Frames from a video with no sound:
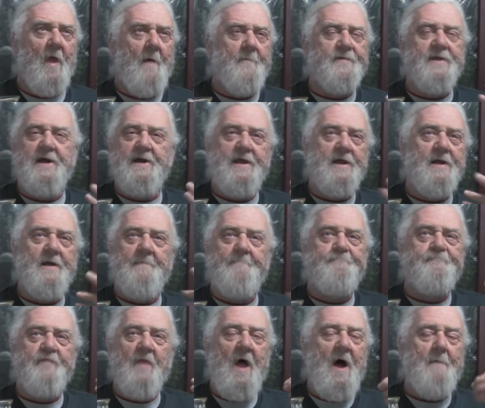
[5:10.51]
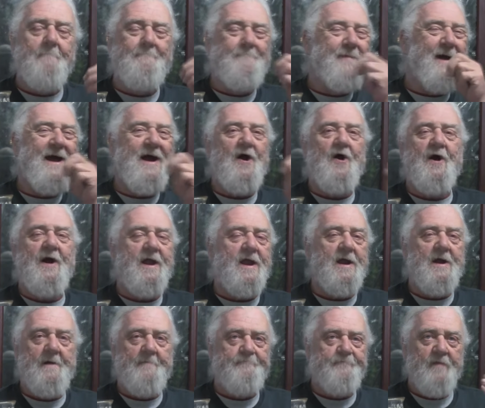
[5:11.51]
I'm getting a
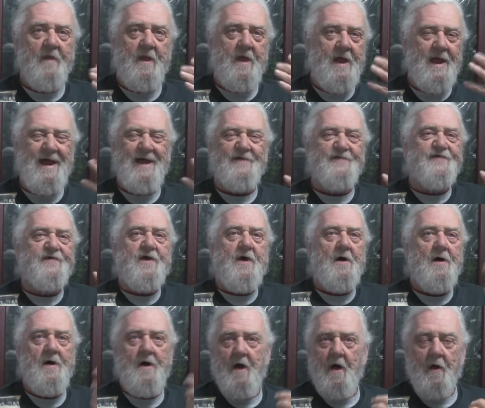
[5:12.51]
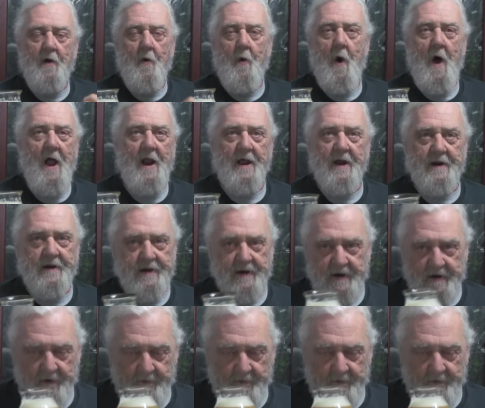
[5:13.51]
berry-esque quality.